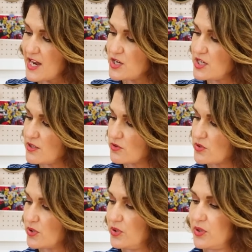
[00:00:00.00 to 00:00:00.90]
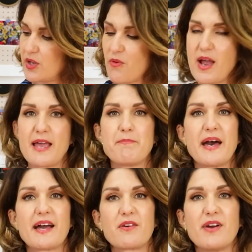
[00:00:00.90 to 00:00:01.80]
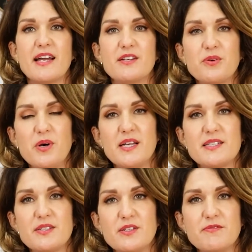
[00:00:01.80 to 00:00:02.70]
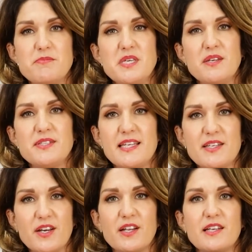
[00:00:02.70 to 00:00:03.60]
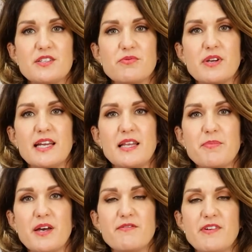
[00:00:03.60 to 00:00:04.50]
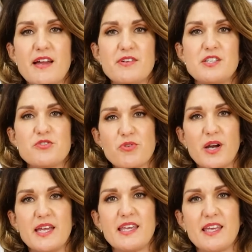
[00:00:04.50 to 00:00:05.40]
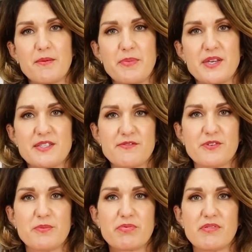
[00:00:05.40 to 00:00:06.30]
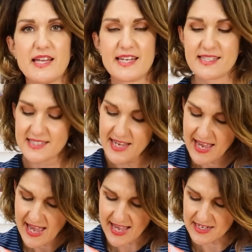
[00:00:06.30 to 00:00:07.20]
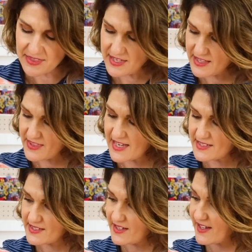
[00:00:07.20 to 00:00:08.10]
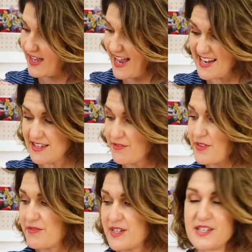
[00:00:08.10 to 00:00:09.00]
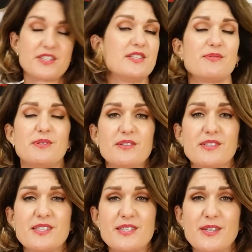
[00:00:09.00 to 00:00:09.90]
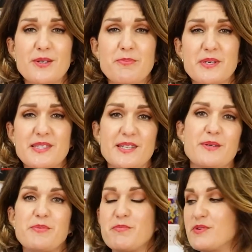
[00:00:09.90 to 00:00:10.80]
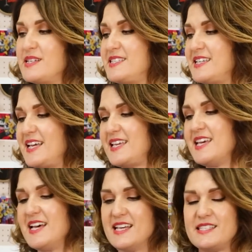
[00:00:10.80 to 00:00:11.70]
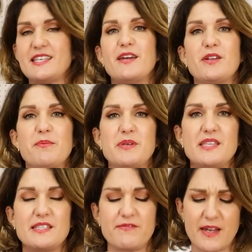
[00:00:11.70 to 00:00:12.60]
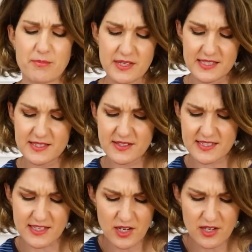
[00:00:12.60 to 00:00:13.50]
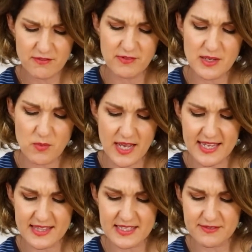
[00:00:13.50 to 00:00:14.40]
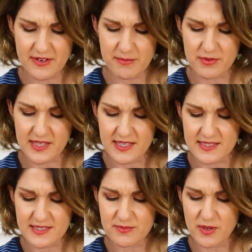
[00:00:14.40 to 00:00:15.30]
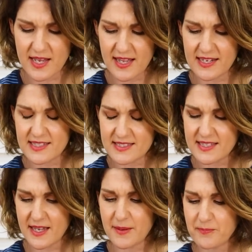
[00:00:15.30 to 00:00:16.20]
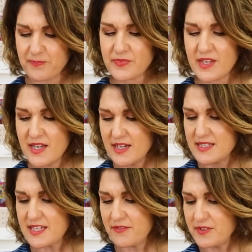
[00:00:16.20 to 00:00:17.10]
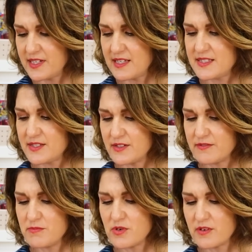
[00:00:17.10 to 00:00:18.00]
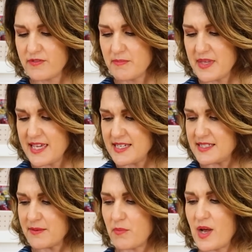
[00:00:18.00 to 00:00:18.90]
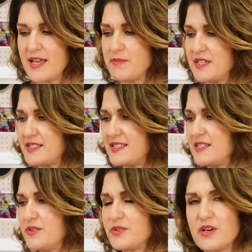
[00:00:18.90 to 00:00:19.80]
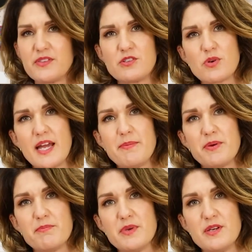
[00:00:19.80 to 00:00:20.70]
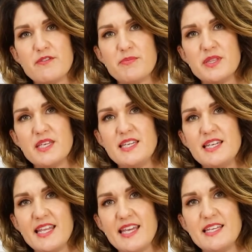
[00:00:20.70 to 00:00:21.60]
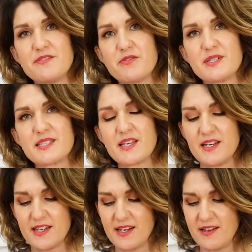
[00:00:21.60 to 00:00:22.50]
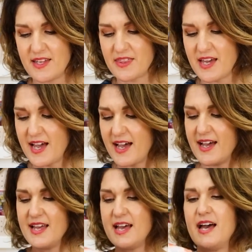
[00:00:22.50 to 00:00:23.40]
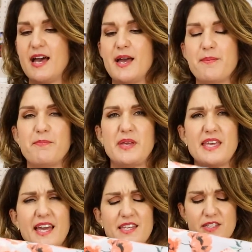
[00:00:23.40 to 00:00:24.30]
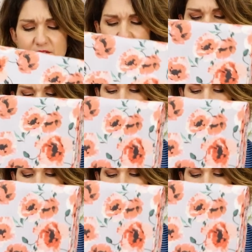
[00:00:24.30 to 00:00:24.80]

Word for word: neutral grey background, quite sort of muted colours really, but a very striking, beautiful print. And I think that skirt, any of the versions would look super, super pretty sewn up in this fabric. It's, it's a lovely weight, this fabric is as well. It's um, definitely sort of more of a medium weight, but it's still got the drape and movement that you need for a skirt like that. Um, but yeah, it just feels